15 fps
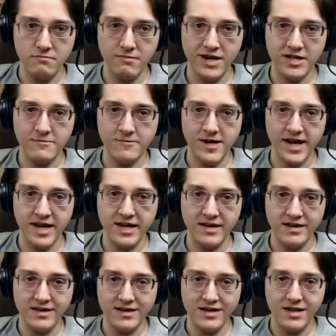By the way,
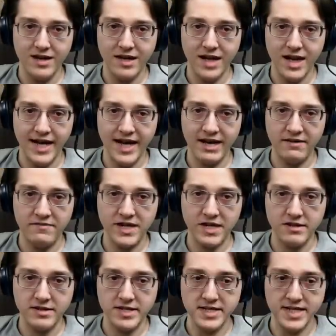I have
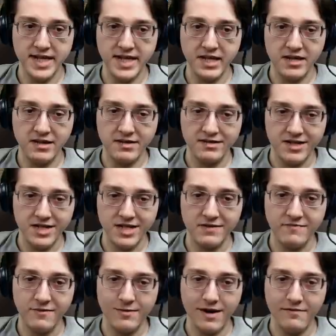nickel and zinc,
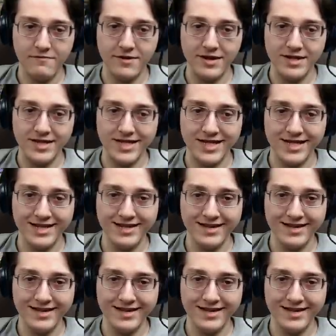just for reference.